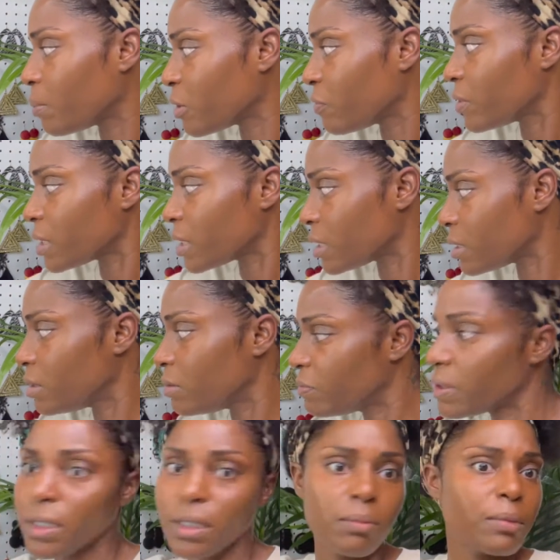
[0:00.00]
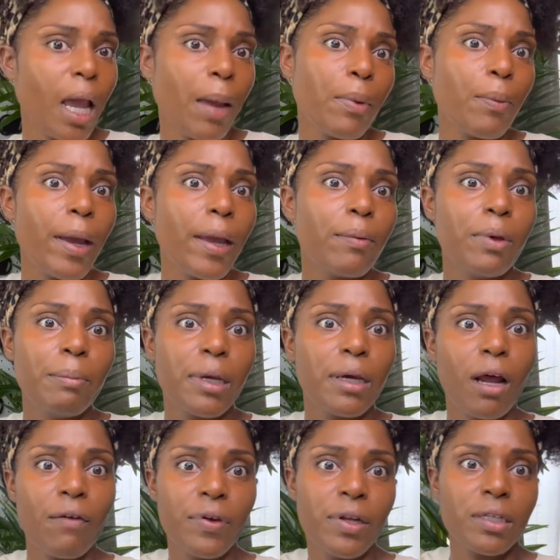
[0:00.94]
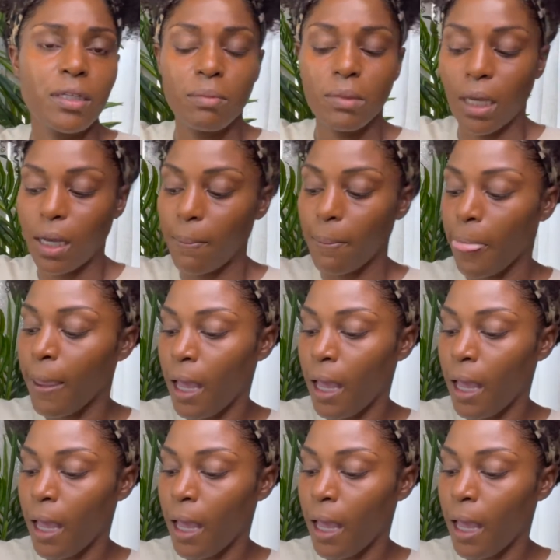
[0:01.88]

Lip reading: you feel some type of way. Maybe you're not feeling sometimes.